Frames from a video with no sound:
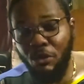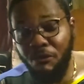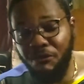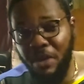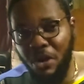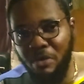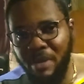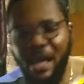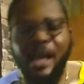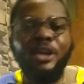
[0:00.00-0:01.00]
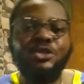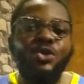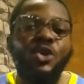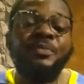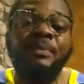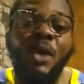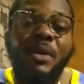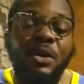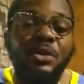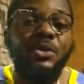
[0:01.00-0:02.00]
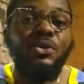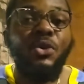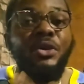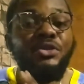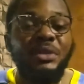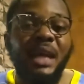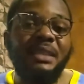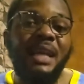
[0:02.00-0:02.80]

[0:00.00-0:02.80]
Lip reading: Feel me? So we're going to go into that,